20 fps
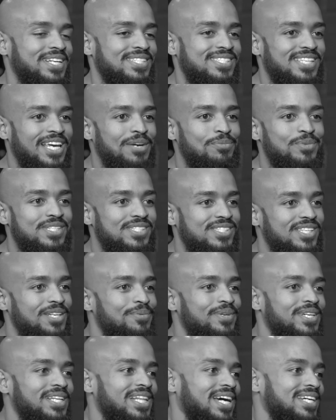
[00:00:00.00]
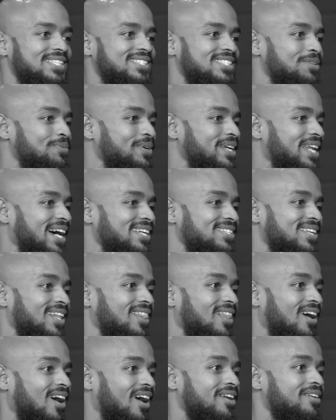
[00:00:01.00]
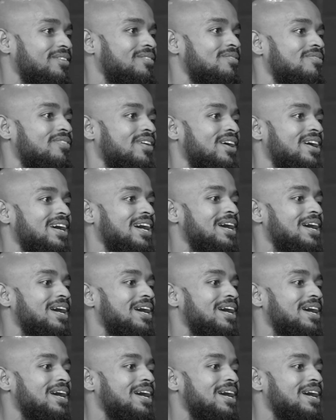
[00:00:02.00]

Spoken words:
And same with seaweed. Like seaweed has a lot of